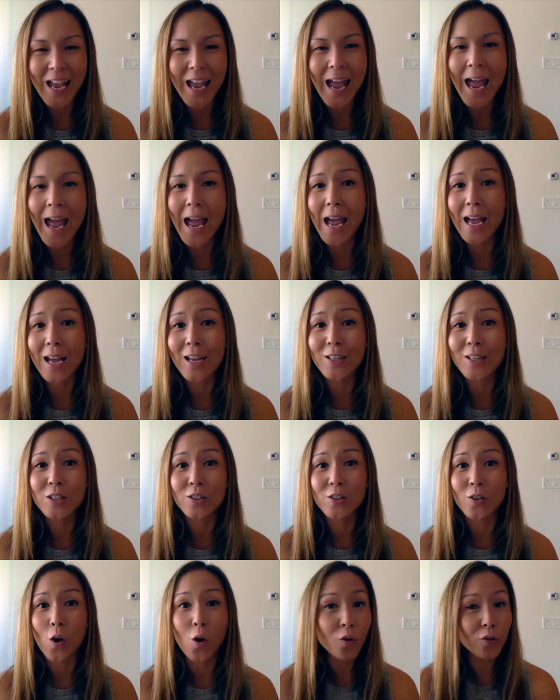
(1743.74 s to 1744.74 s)
And
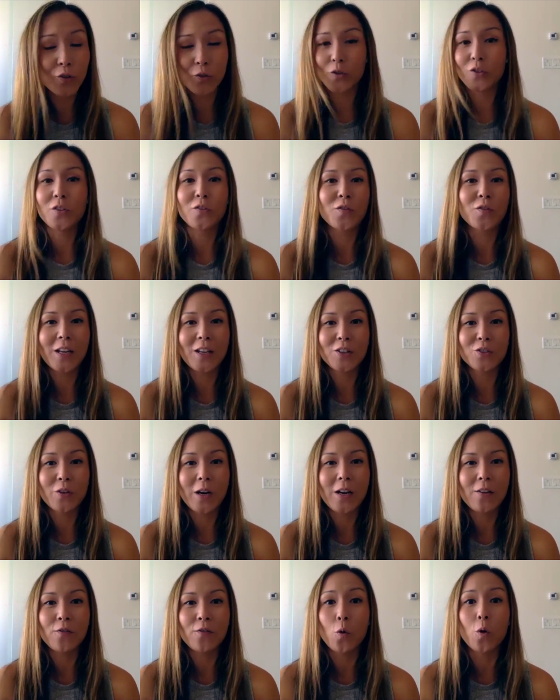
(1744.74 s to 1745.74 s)
all sorts of things,
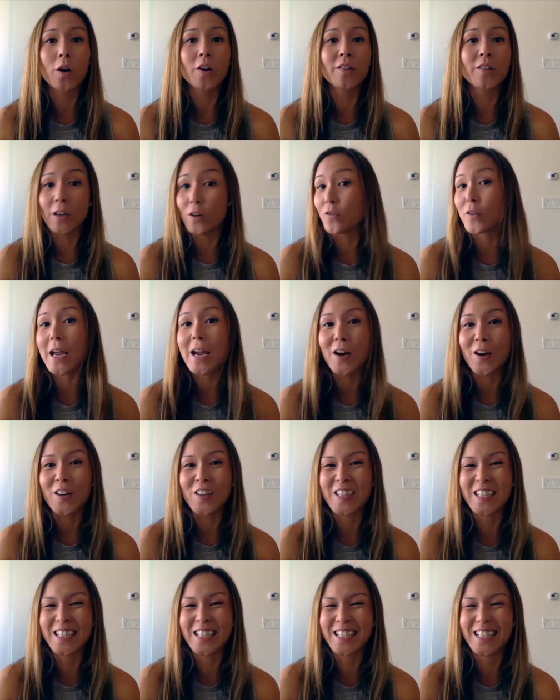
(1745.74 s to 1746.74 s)
right, for self-care.
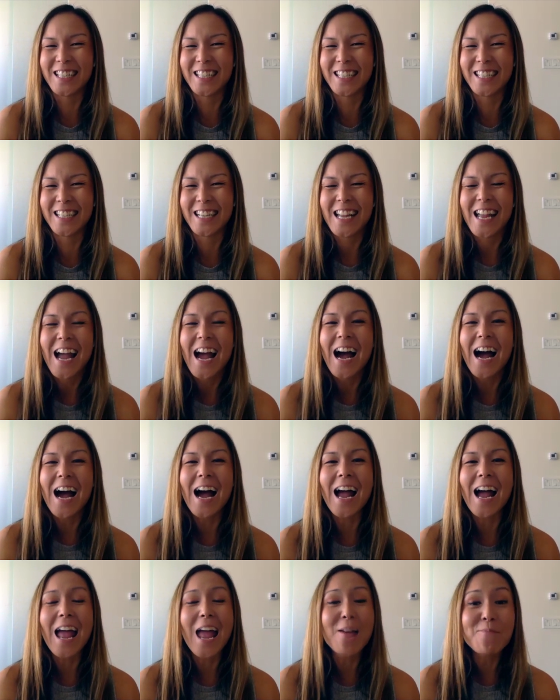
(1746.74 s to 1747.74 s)

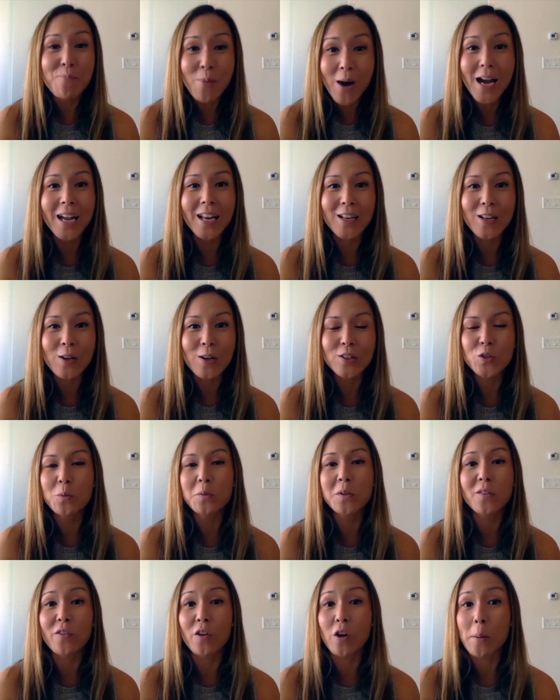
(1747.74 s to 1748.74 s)
But in
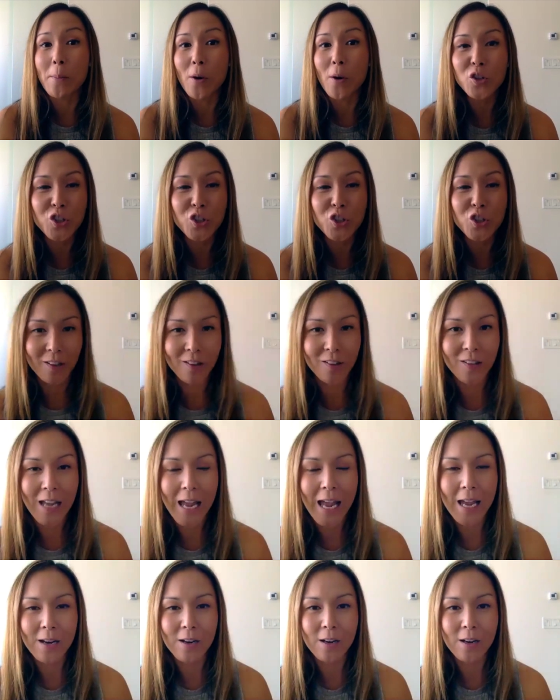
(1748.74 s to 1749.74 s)
terms of our emotions
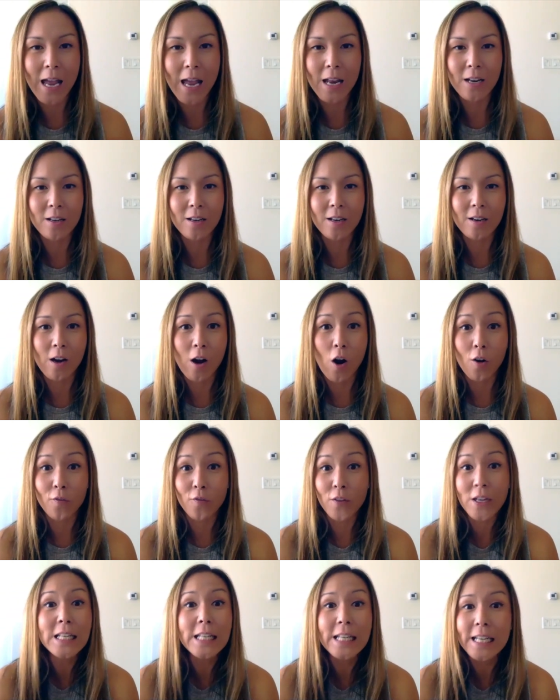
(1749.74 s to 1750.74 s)
and our
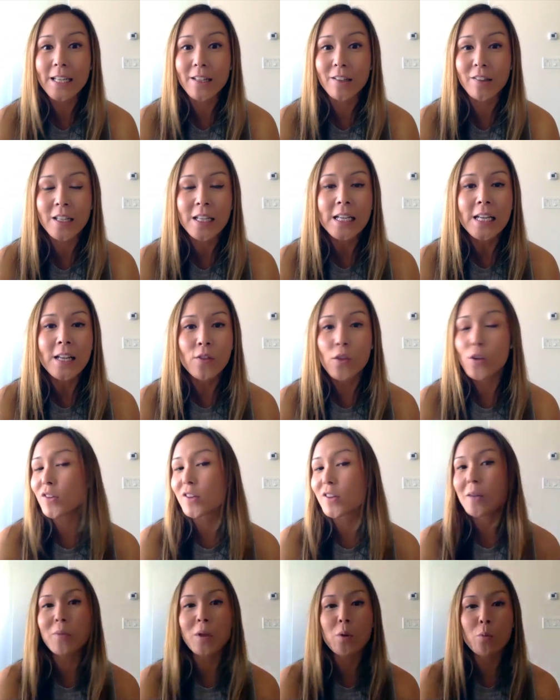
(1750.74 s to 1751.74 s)
feelings, this is
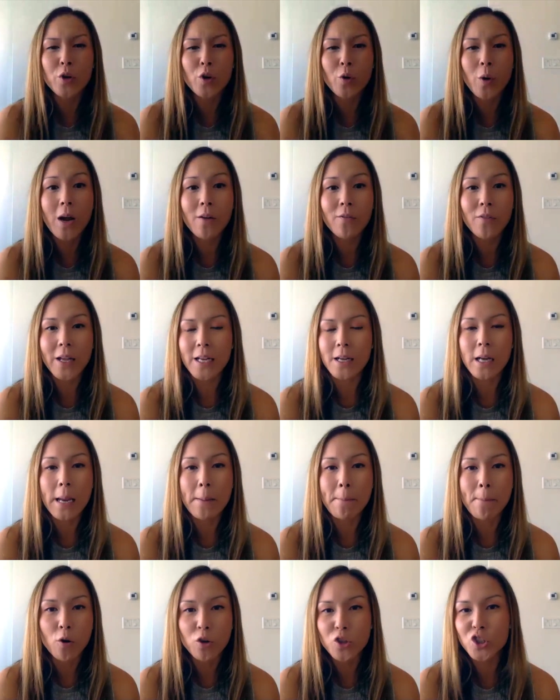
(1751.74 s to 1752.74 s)
something we don't have like an
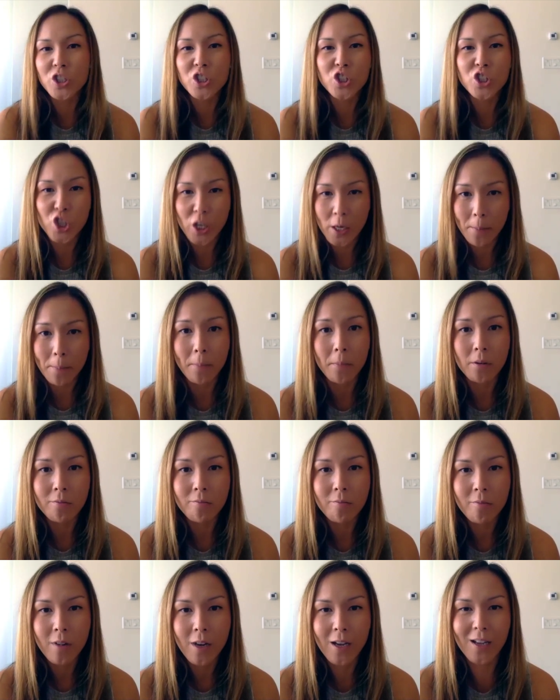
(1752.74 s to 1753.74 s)
emotion gym
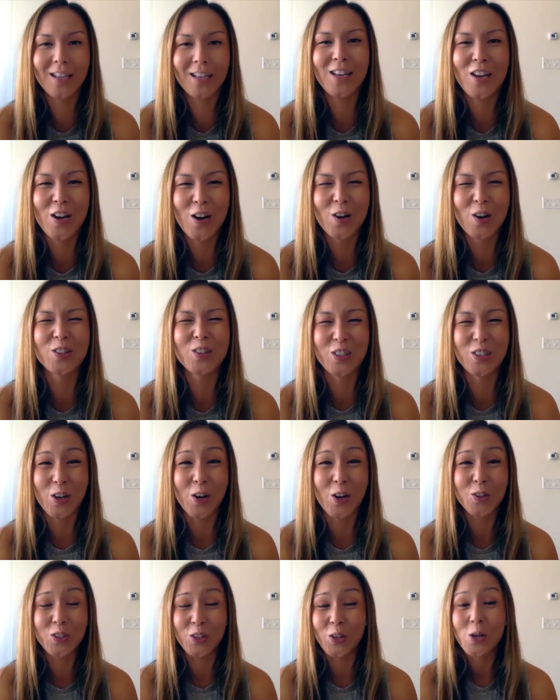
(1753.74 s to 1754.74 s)
to
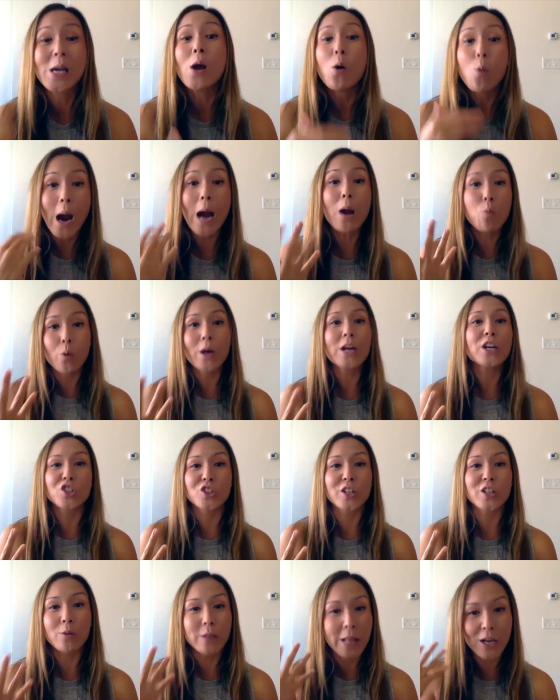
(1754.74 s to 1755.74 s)
go to. Well, I wish
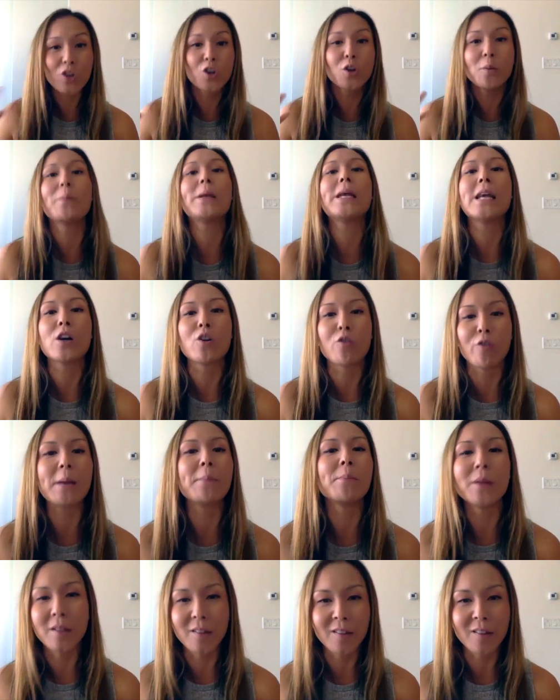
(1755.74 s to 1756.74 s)
that could be a great
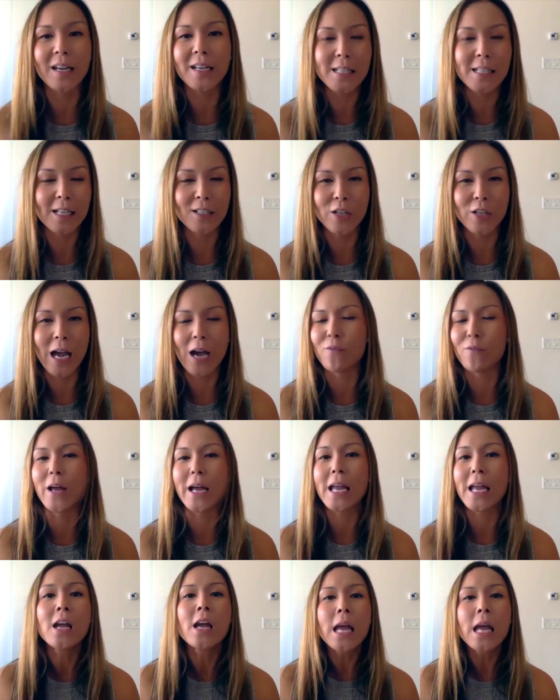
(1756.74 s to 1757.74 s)
business idea, to have
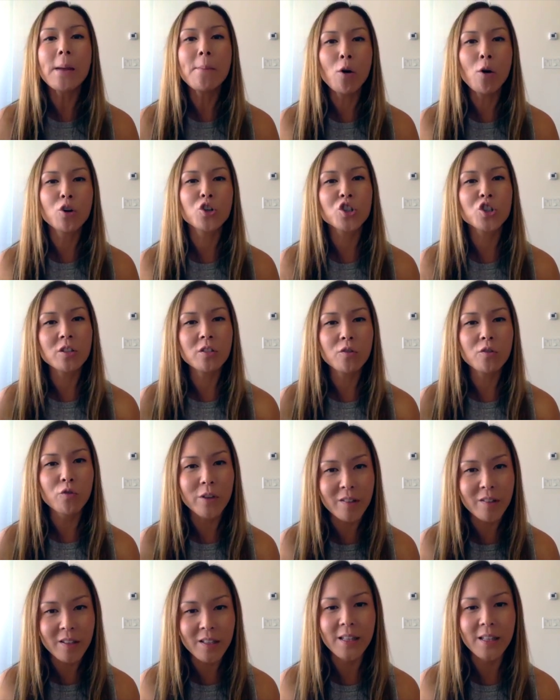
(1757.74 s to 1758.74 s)
like emotional
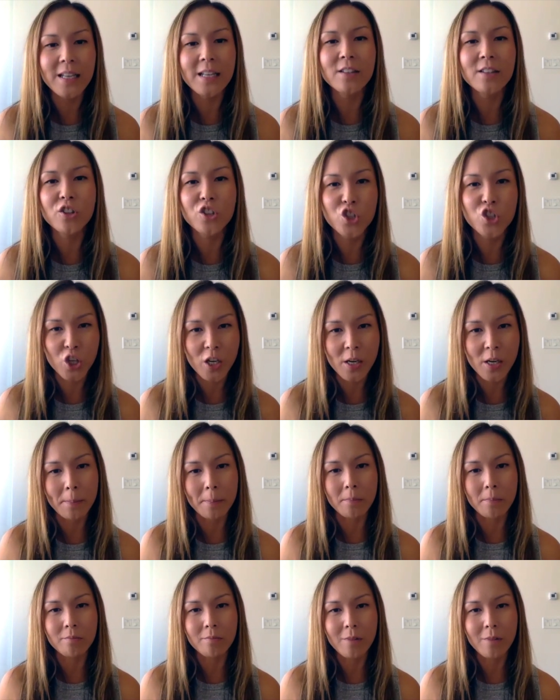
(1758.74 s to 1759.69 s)
resilience gym,